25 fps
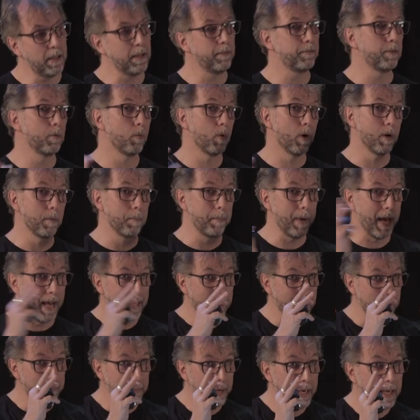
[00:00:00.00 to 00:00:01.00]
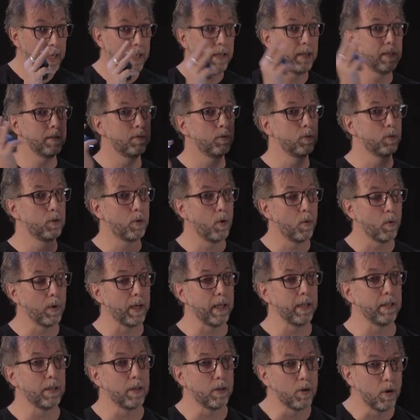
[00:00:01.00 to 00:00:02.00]
if you want to pan them in, you don't
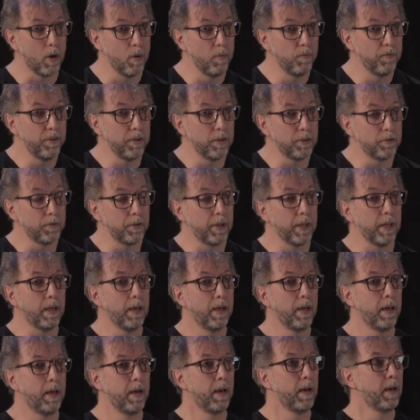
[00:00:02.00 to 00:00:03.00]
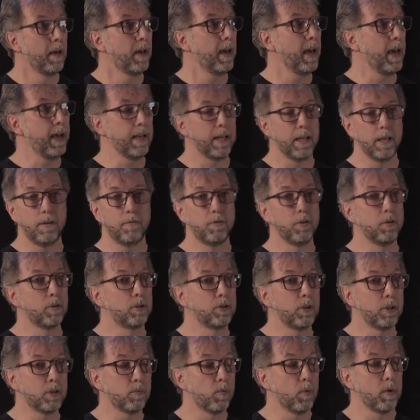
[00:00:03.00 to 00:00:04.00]
get the comb filtering. And if you
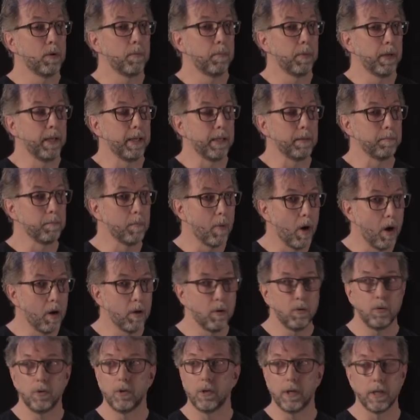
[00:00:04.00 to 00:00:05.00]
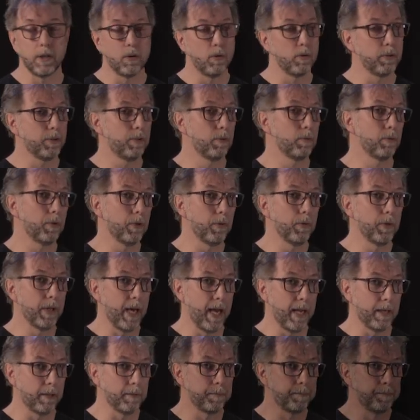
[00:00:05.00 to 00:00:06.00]
just want to play it mono, you can also do
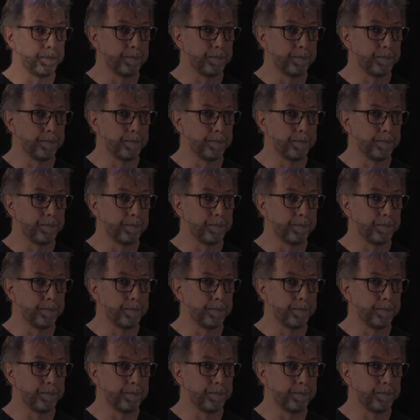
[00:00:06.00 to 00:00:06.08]
that.